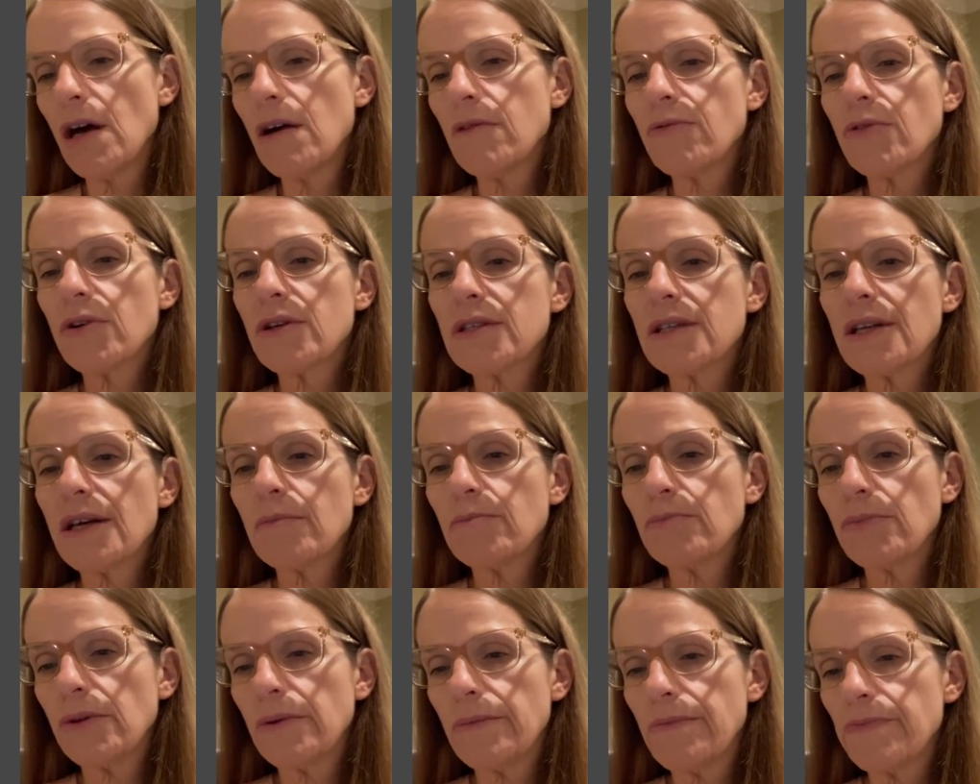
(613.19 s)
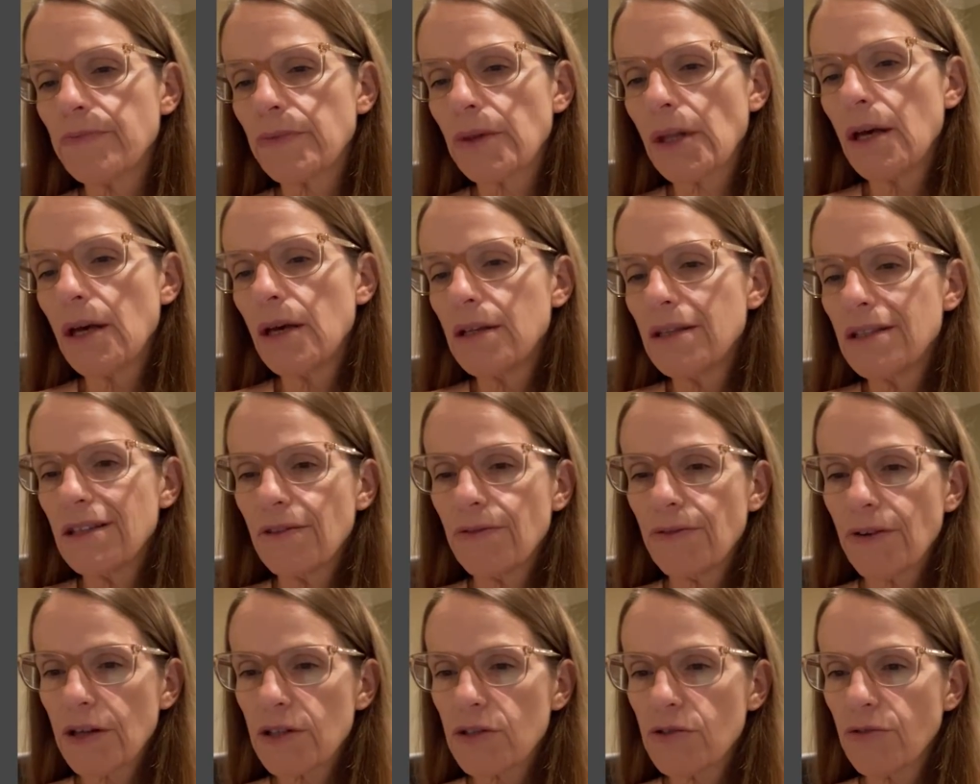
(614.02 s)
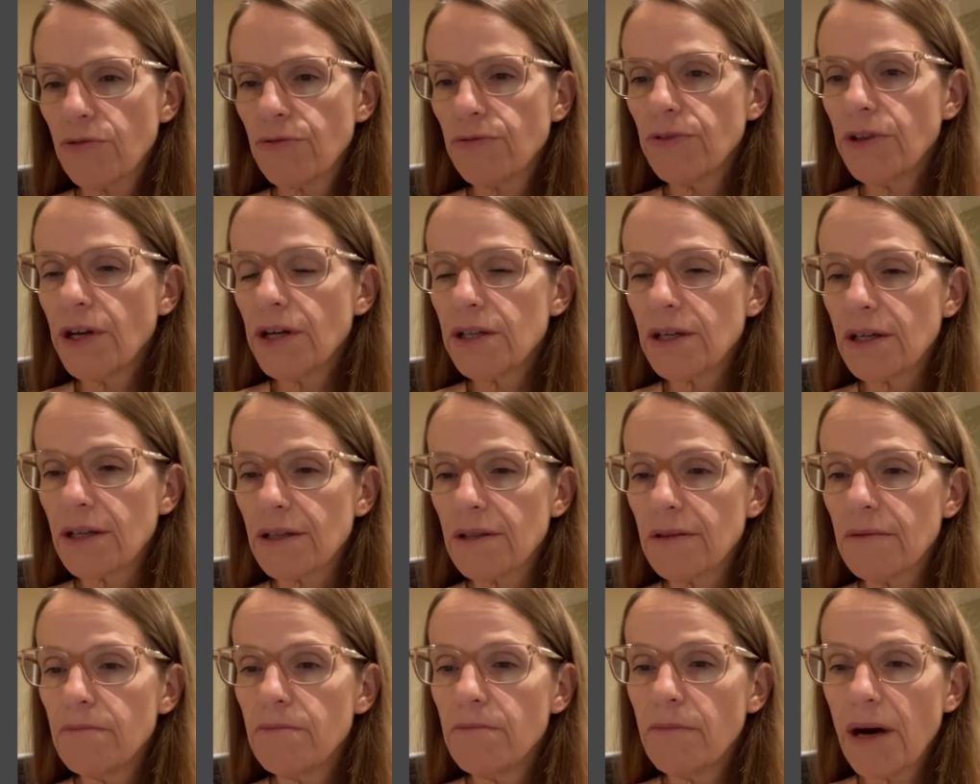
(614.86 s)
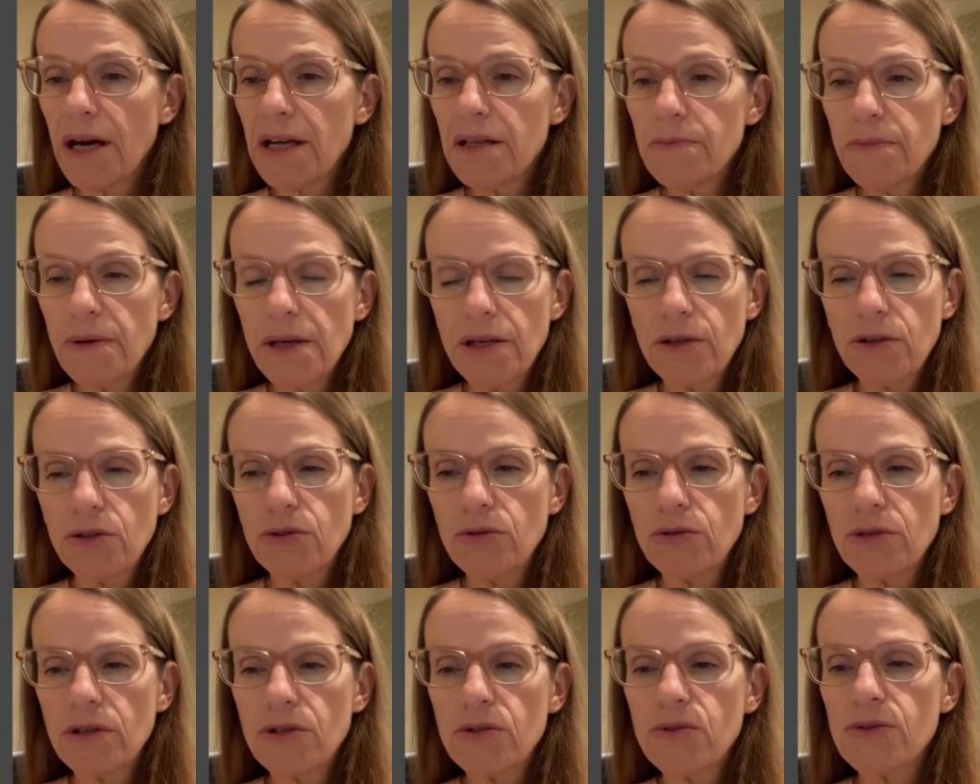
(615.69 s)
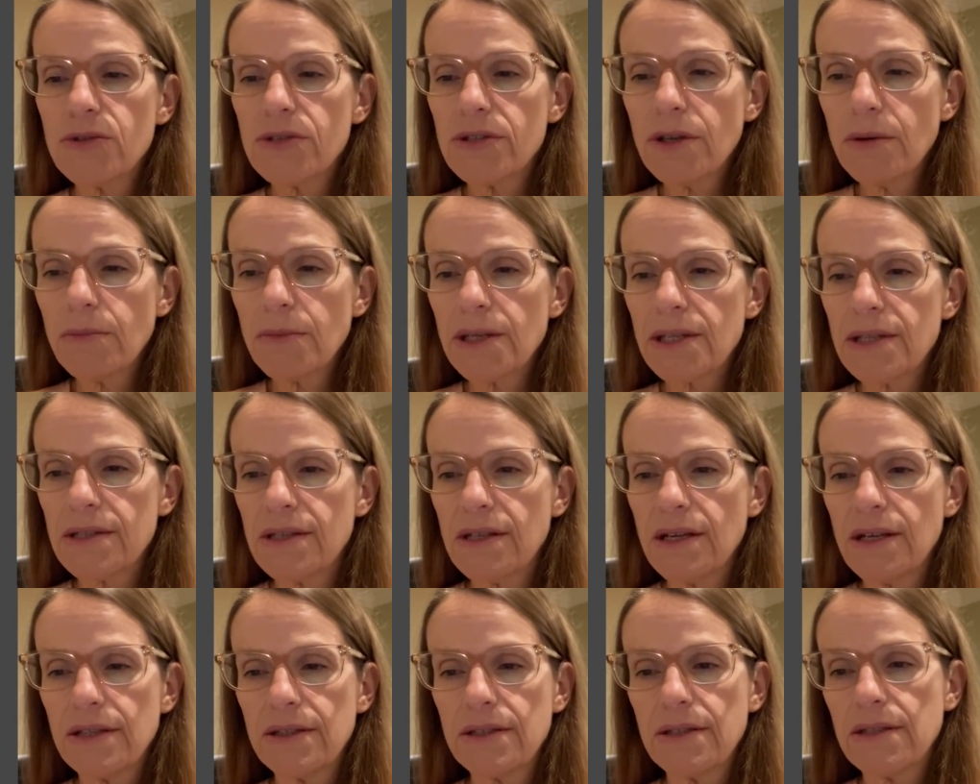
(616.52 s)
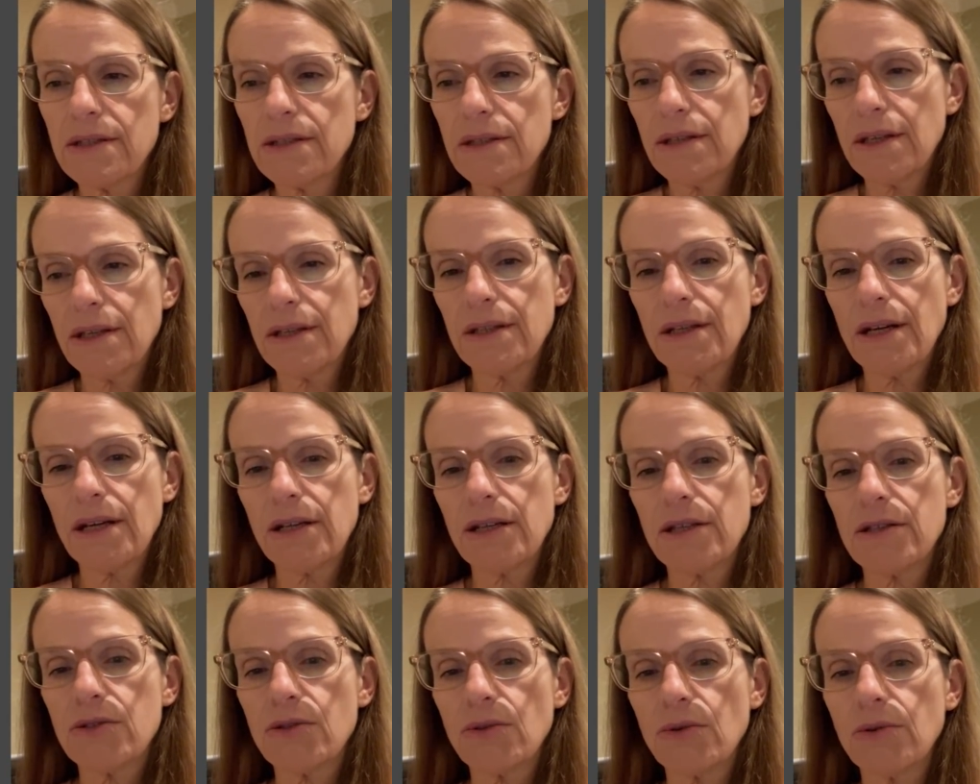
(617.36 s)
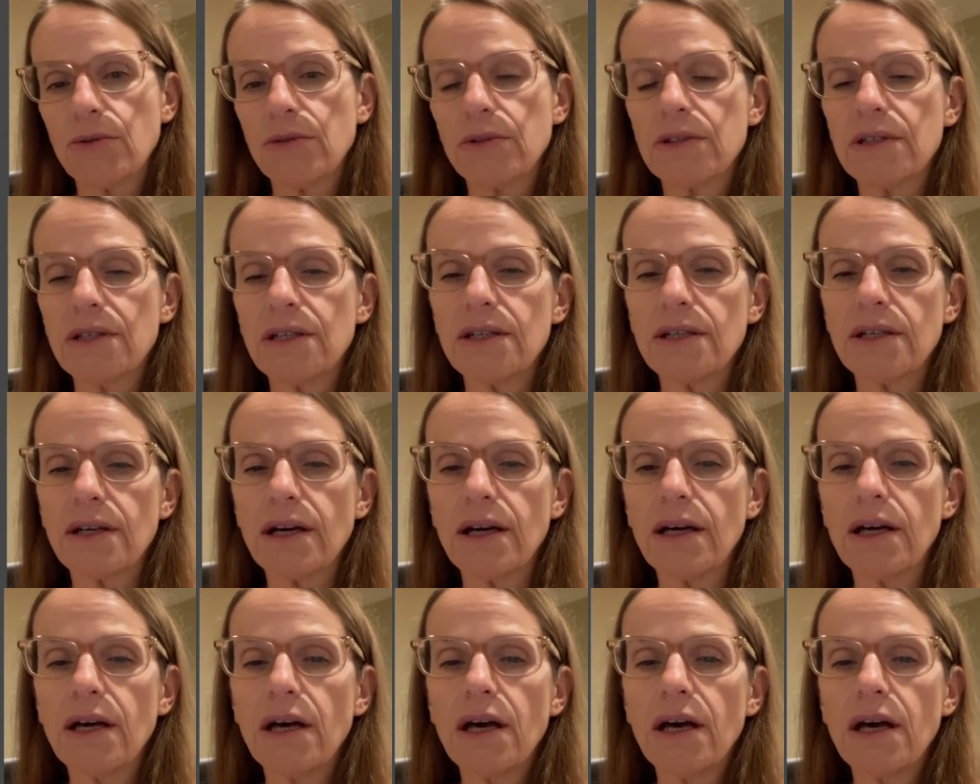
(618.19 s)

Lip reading: For example, the effects of flooding might be included to some extent in that historical data,